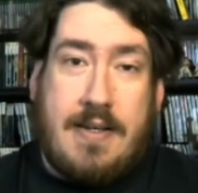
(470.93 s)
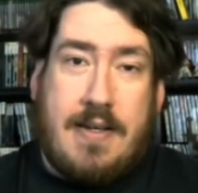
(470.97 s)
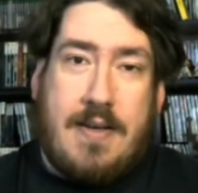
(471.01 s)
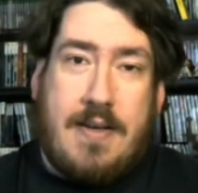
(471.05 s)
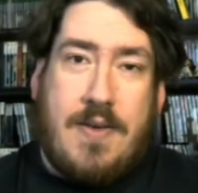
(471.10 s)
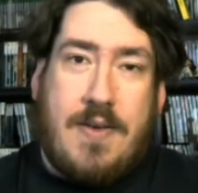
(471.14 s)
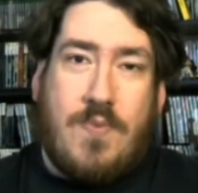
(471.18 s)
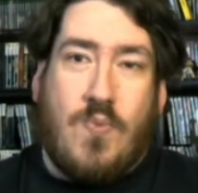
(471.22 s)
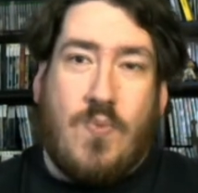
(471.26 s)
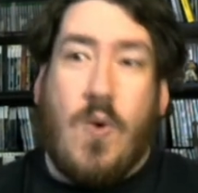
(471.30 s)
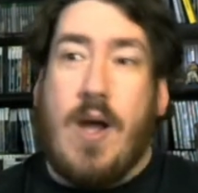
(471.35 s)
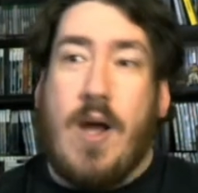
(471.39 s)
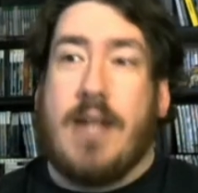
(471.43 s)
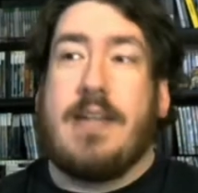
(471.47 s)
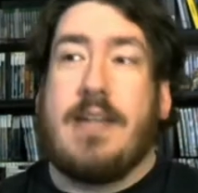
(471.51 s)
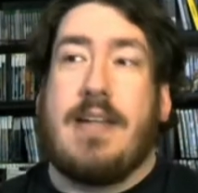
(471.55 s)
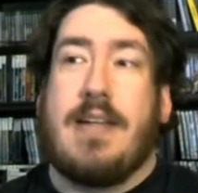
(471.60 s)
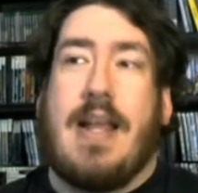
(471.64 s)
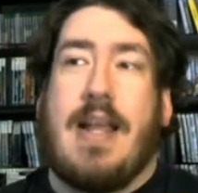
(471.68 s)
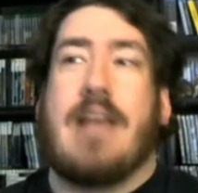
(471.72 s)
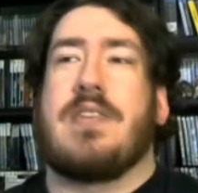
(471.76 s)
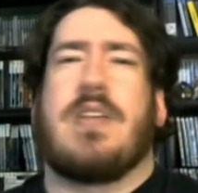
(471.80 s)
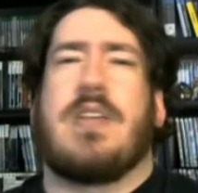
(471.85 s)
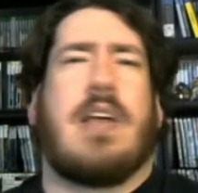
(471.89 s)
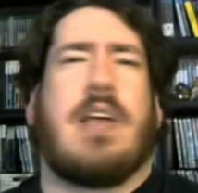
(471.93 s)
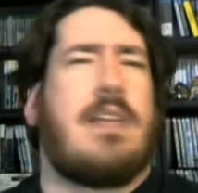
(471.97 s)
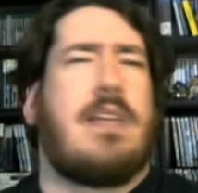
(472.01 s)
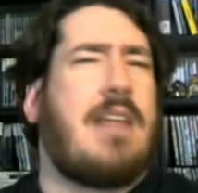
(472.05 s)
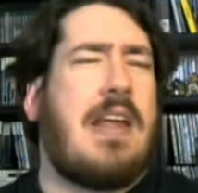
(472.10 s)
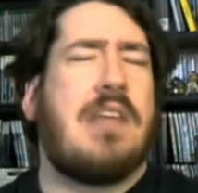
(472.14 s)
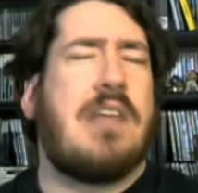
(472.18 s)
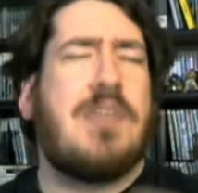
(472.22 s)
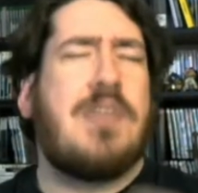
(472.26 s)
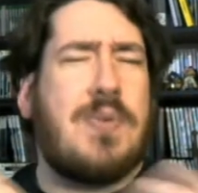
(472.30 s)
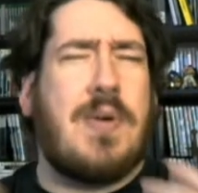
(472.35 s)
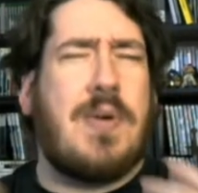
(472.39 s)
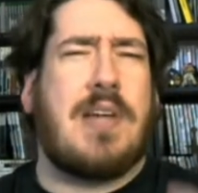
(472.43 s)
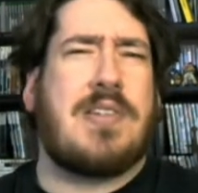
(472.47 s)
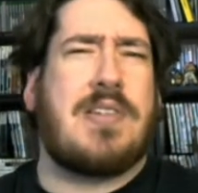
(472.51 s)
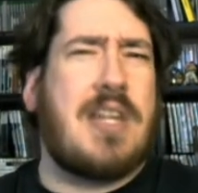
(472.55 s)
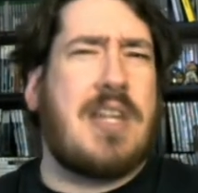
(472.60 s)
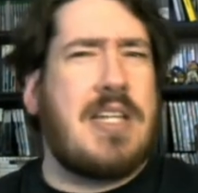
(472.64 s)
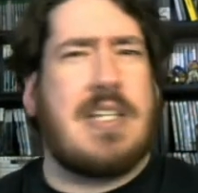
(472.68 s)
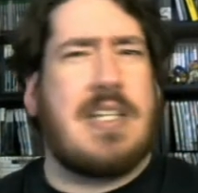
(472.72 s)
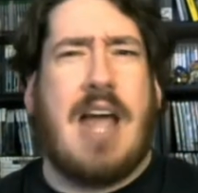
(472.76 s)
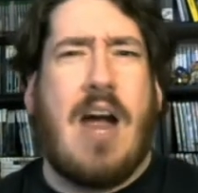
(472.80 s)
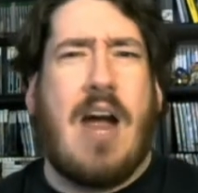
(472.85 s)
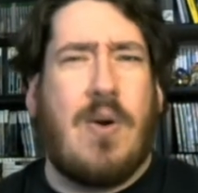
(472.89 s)
One, it has an
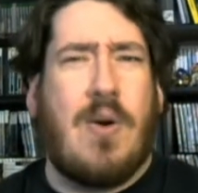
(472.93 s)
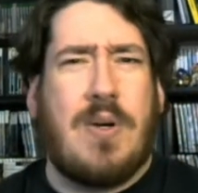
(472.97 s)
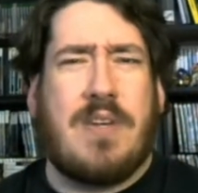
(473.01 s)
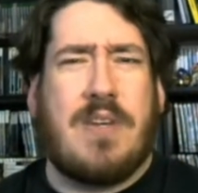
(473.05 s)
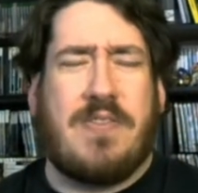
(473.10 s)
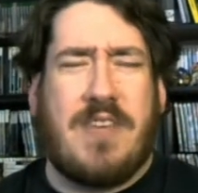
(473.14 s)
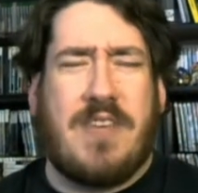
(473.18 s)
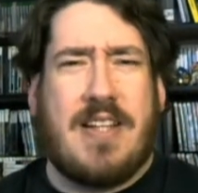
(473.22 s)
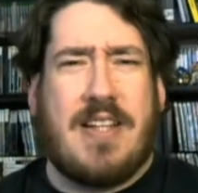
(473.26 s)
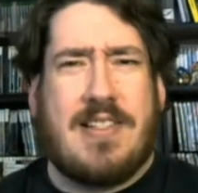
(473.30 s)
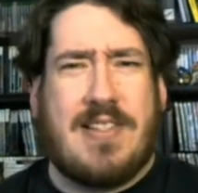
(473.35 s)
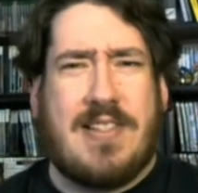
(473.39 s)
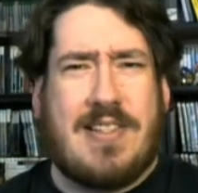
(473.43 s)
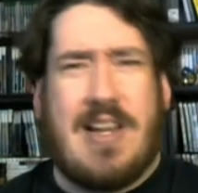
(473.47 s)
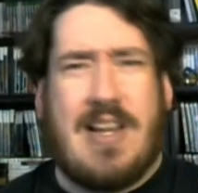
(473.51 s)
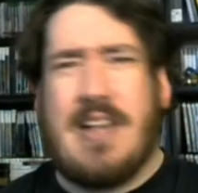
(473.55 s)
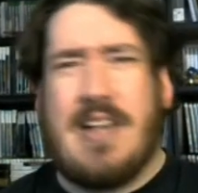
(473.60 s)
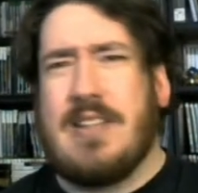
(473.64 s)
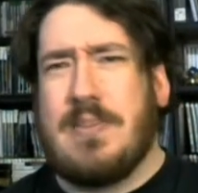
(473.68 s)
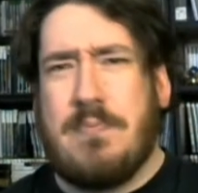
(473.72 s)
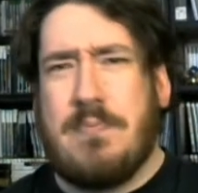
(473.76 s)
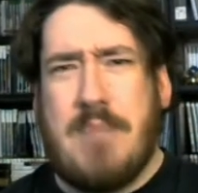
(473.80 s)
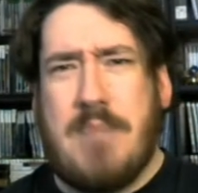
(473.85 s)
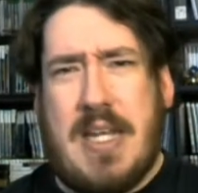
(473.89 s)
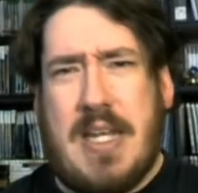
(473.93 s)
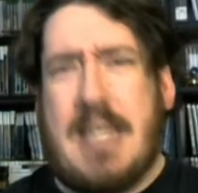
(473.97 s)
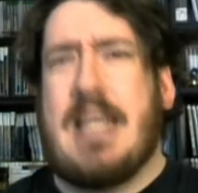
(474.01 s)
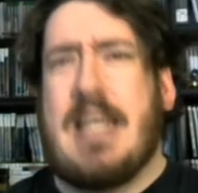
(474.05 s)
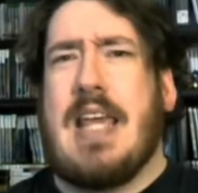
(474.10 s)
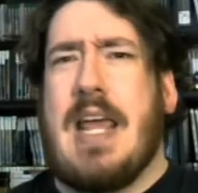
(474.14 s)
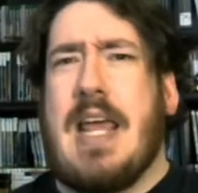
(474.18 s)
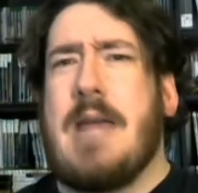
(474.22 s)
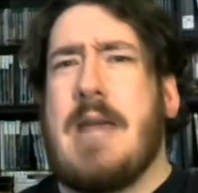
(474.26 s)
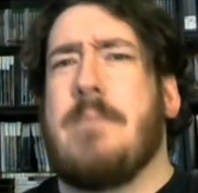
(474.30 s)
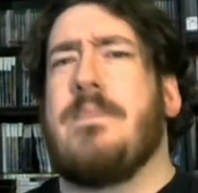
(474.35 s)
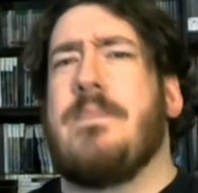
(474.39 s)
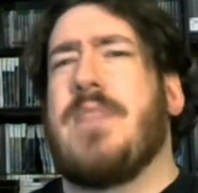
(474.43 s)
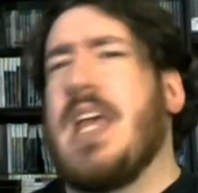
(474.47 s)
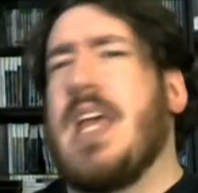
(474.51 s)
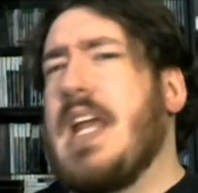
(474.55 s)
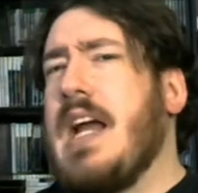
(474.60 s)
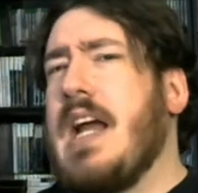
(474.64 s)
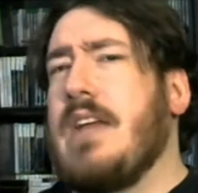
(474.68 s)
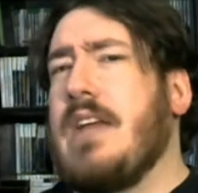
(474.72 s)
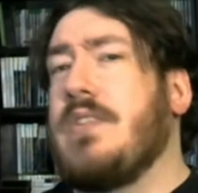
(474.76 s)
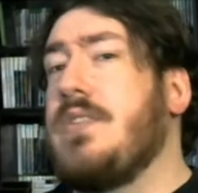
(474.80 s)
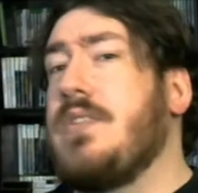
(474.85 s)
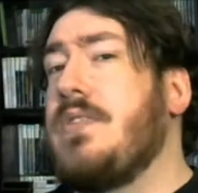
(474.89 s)
interesting tower defense style mini game that
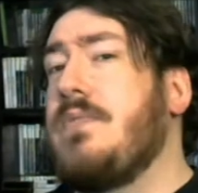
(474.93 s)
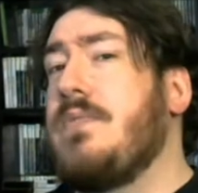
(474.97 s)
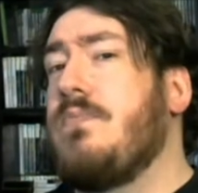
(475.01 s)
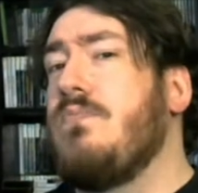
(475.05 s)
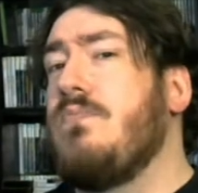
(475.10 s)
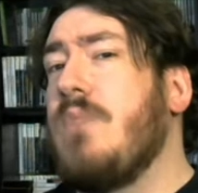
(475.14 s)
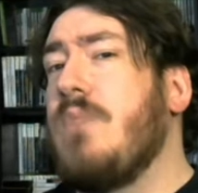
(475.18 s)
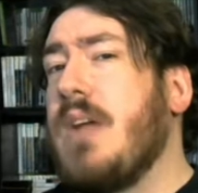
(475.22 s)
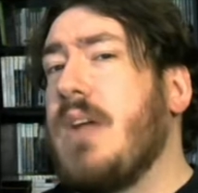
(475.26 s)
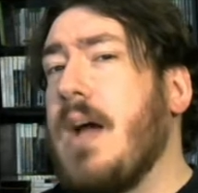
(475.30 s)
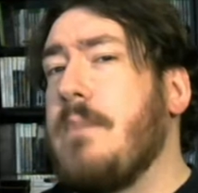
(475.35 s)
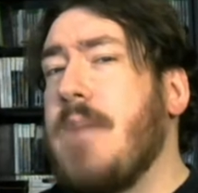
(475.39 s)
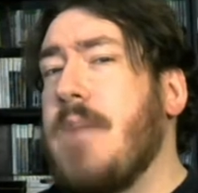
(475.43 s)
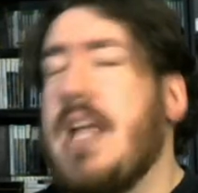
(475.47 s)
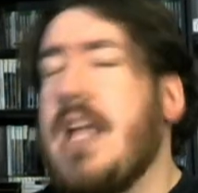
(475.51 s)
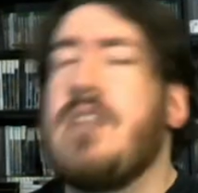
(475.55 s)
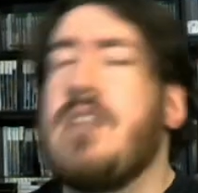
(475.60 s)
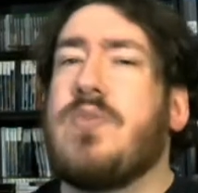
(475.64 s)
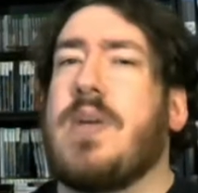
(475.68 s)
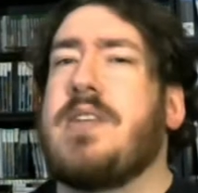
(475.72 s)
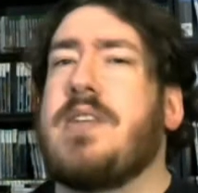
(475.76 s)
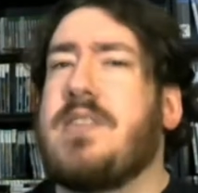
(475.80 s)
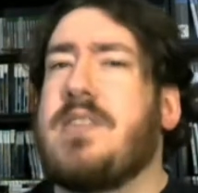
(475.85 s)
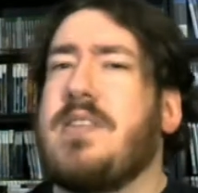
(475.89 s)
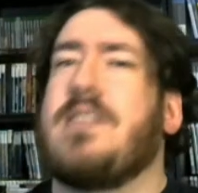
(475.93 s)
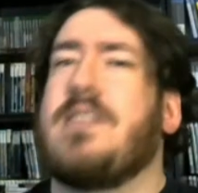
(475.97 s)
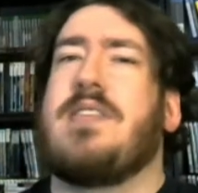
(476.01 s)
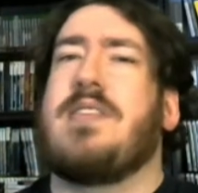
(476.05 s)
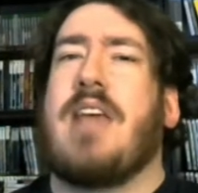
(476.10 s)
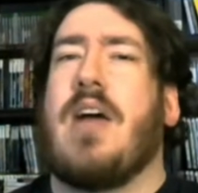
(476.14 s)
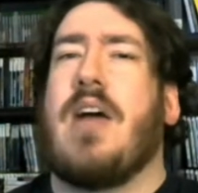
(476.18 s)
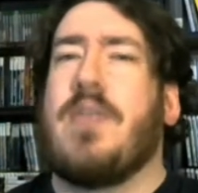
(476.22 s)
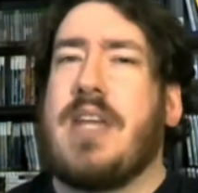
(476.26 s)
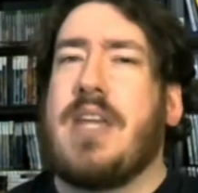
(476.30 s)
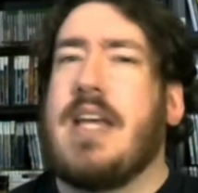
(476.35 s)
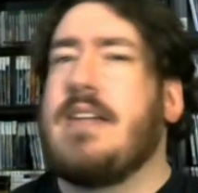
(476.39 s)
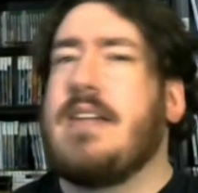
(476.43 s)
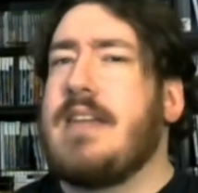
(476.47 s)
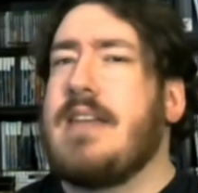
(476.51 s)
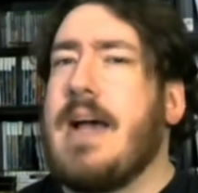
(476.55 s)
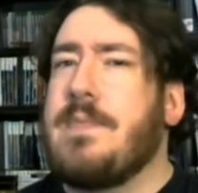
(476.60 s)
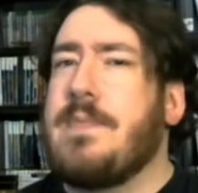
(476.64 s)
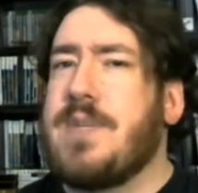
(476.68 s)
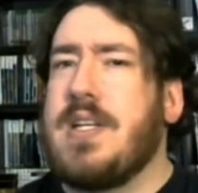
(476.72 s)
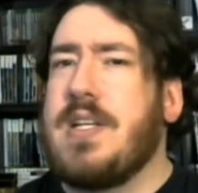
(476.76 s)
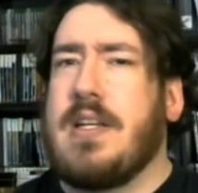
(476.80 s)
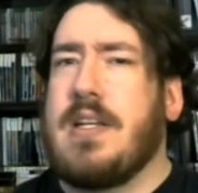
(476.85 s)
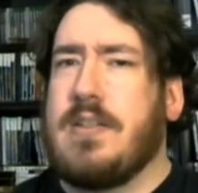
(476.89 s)
I'm interested to see how they
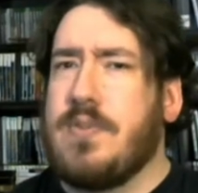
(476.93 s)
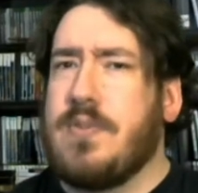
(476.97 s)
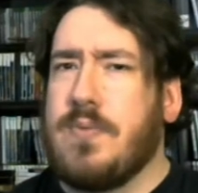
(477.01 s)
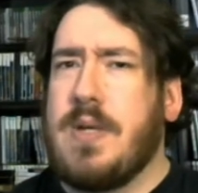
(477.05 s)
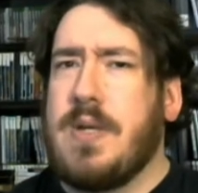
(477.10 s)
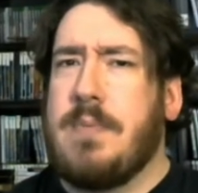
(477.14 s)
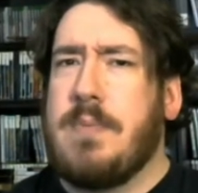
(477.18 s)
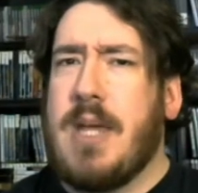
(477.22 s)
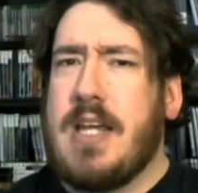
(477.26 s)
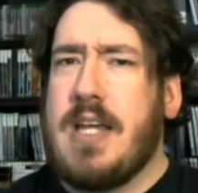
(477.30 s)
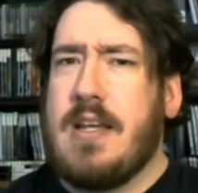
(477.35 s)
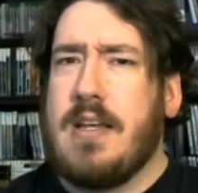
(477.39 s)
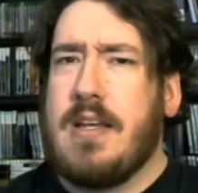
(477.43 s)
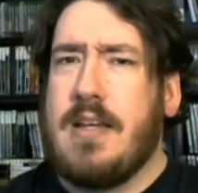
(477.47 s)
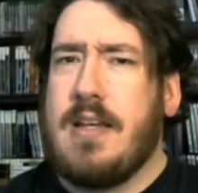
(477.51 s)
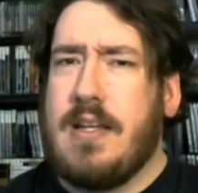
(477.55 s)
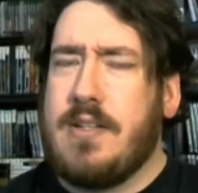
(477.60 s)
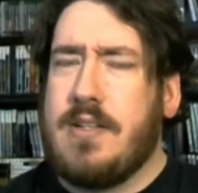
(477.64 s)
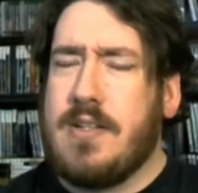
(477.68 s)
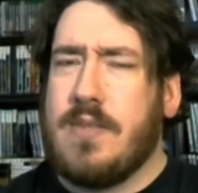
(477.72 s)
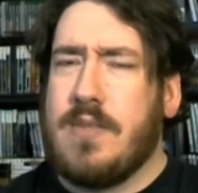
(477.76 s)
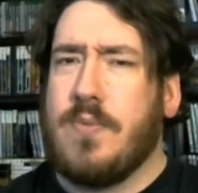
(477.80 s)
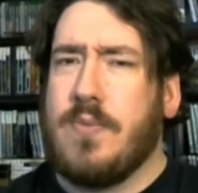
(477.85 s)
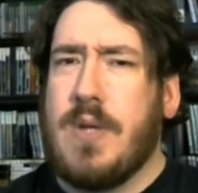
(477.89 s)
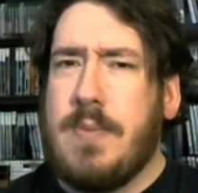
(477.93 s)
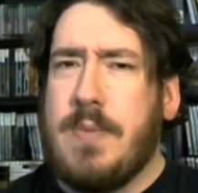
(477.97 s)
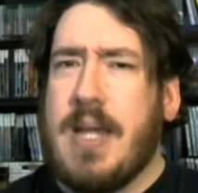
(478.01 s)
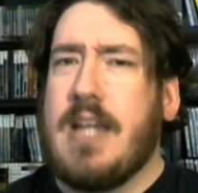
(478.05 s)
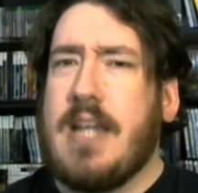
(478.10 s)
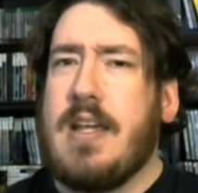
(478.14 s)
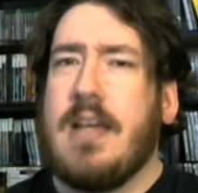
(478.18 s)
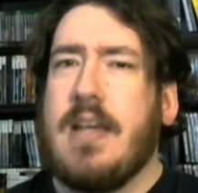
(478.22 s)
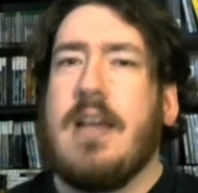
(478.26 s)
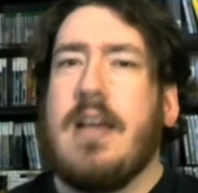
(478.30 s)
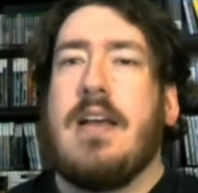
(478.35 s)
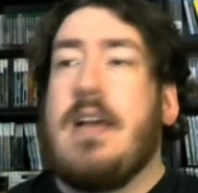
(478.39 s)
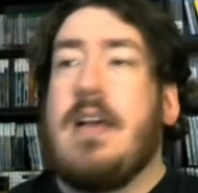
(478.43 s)
adapt it into the remake.